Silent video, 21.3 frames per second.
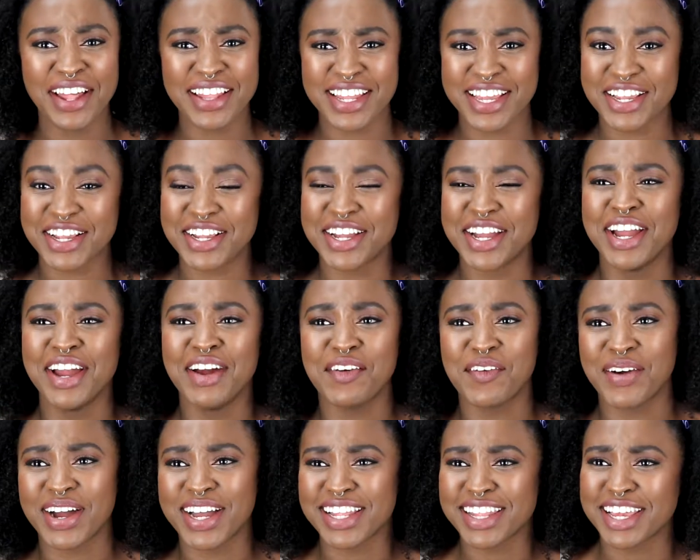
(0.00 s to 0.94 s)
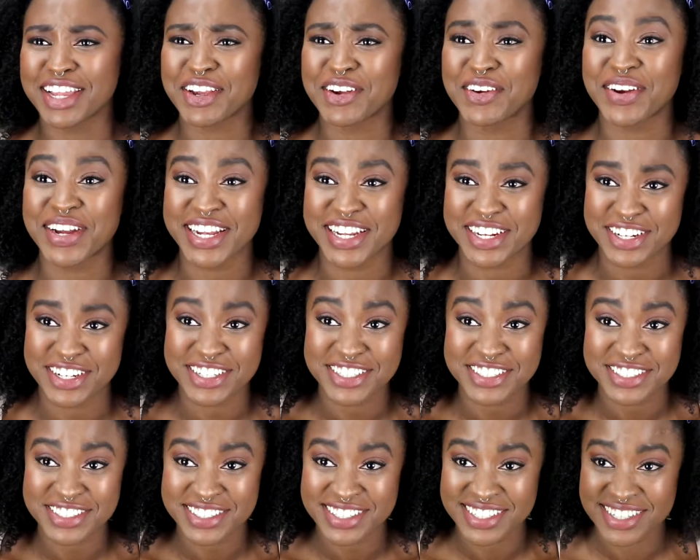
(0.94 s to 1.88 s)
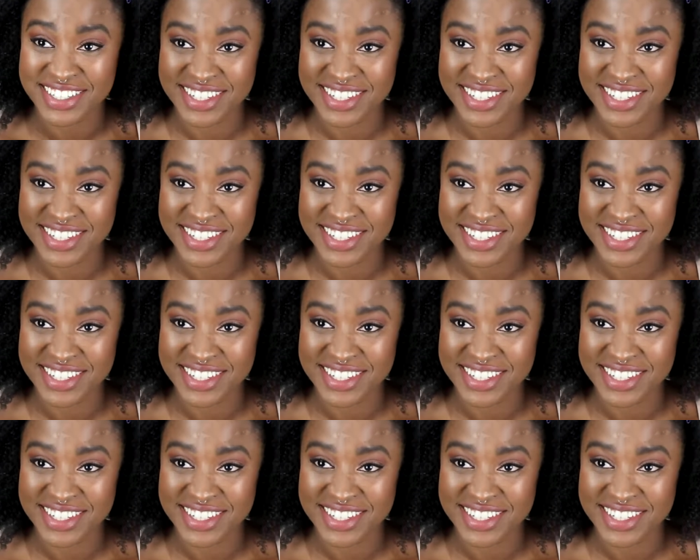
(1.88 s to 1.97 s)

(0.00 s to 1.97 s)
Like what? Like craters?